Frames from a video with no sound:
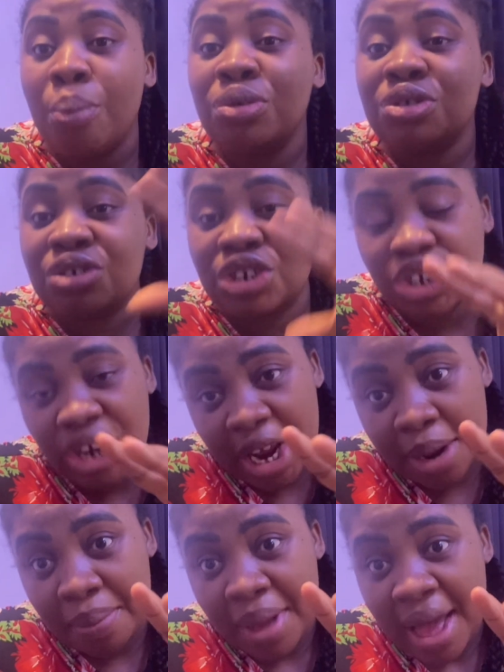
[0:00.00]
to
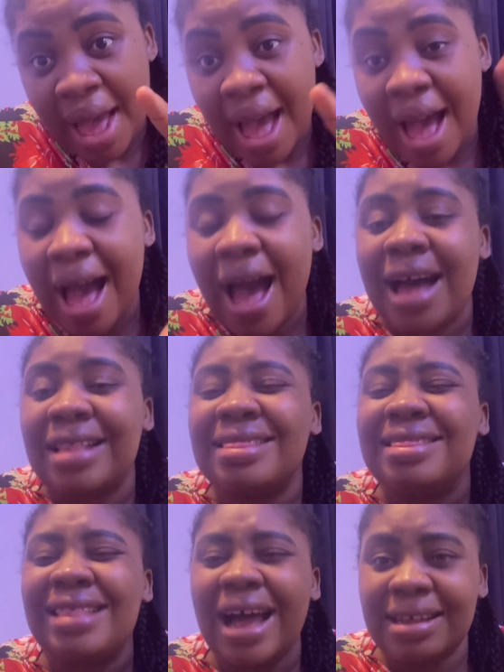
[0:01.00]
shame, and
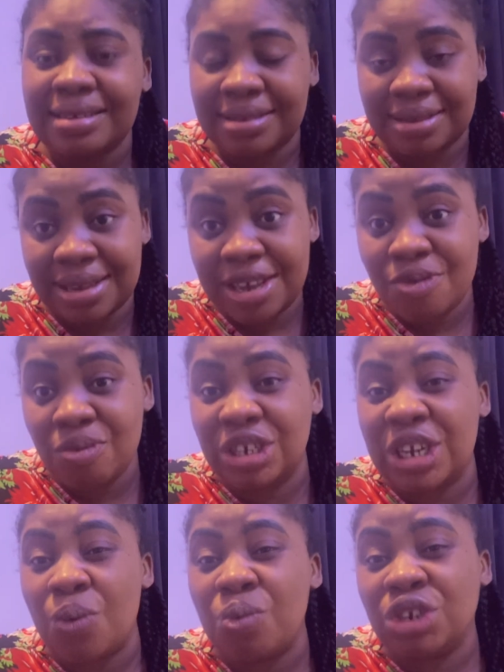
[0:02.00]
that in which
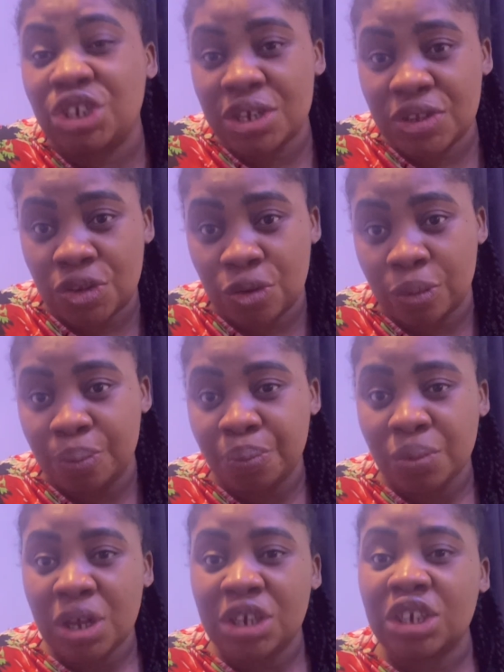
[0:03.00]
they wishes you
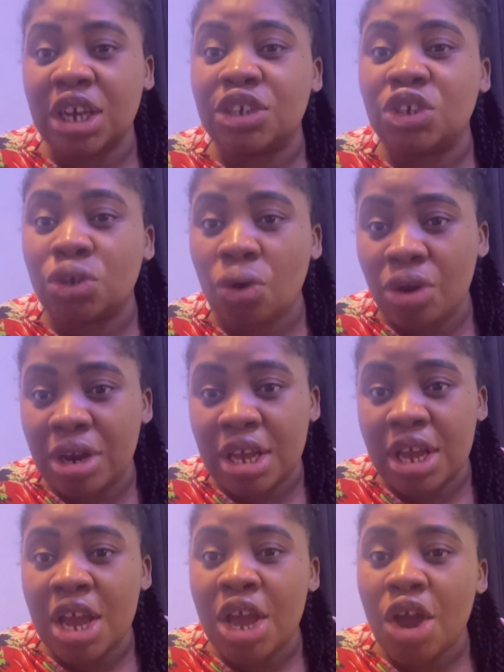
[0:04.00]
shall
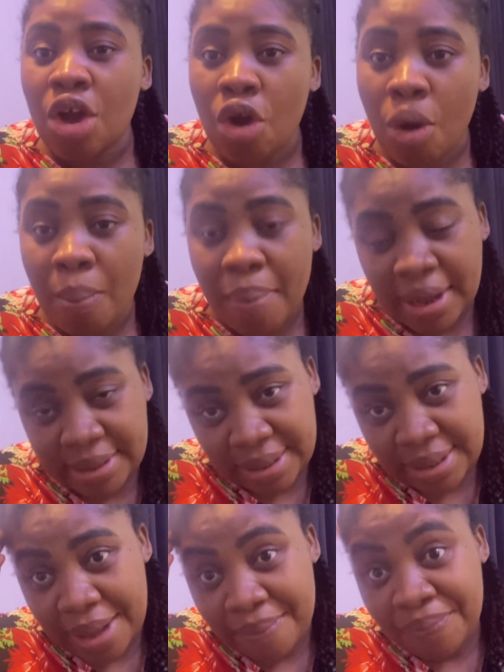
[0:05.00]
surely come back to
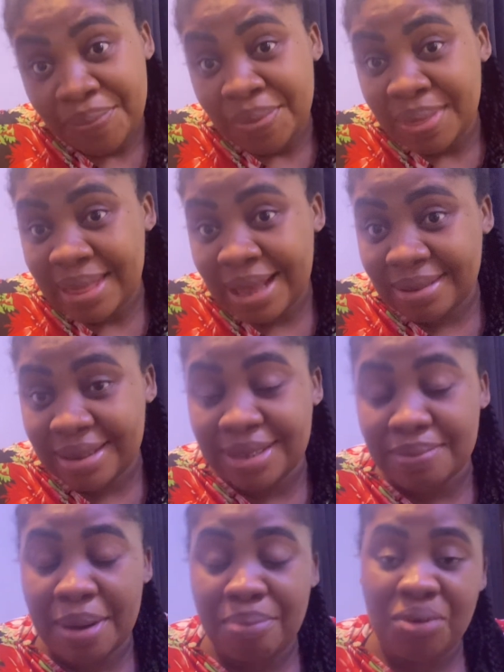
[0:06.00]
them. That
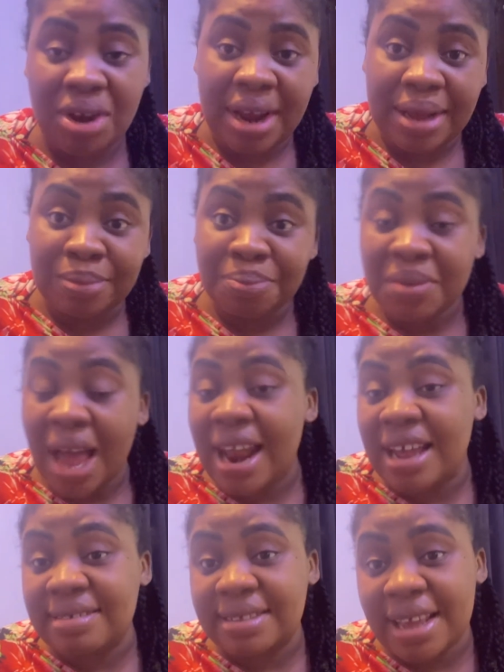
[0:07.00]
is my prayer. And
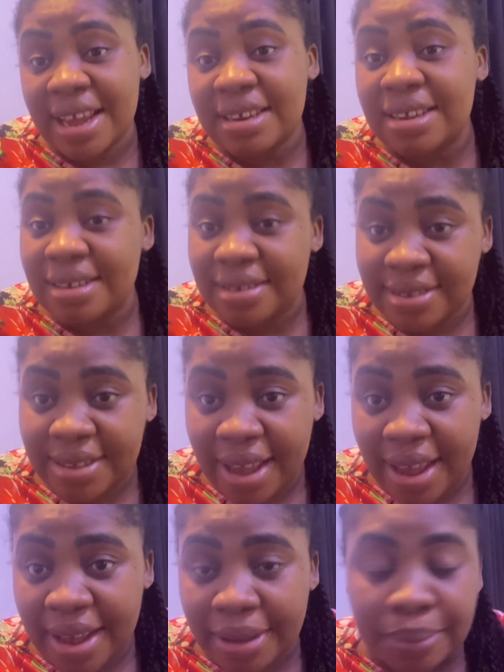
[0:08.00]
I said, you
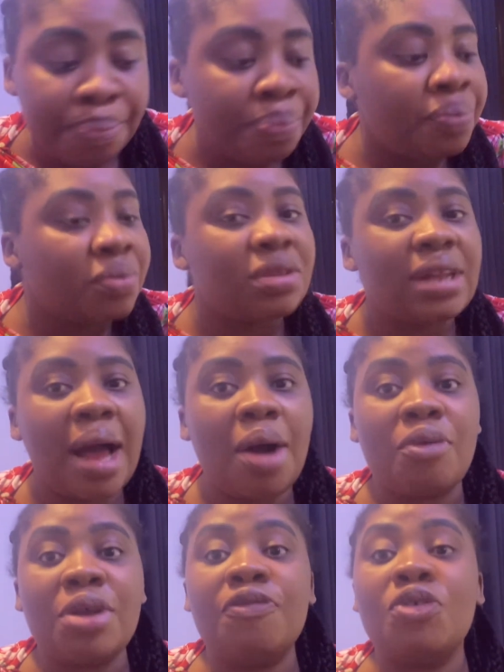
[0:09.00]
say,
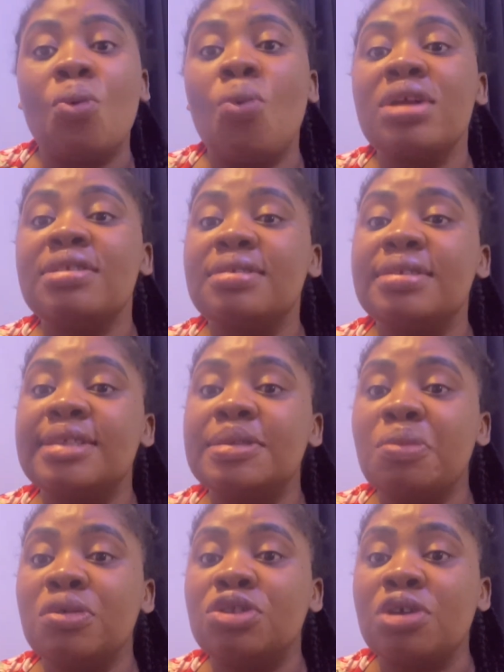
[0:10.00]
now if you want this
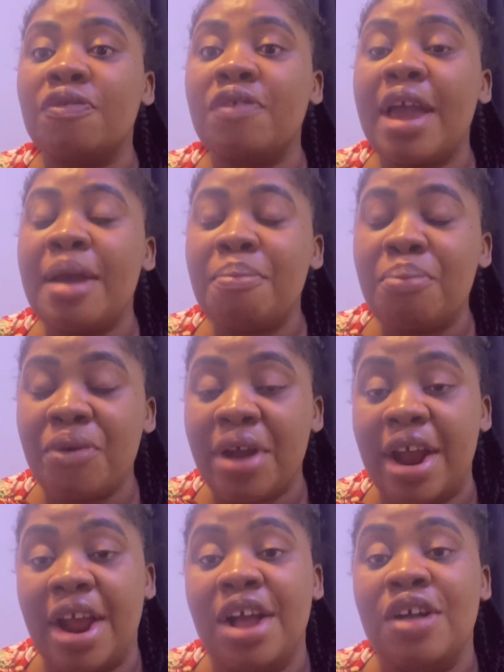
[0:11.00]
month of
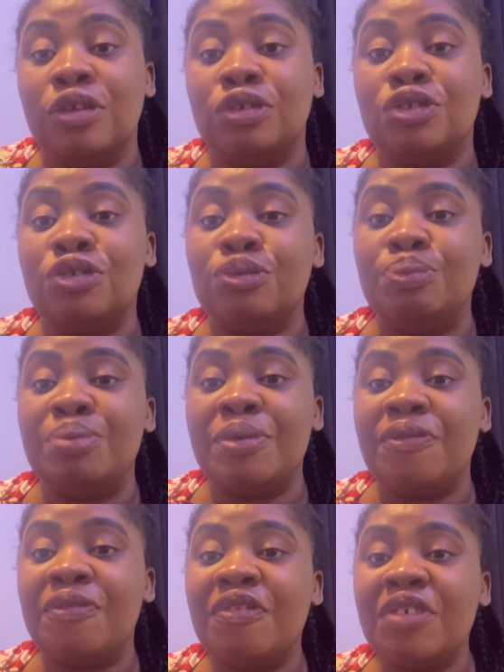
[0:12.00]
April to be
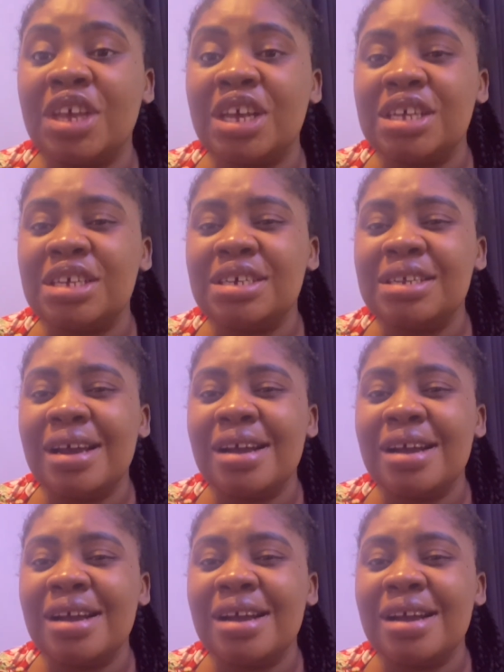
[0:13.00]
filled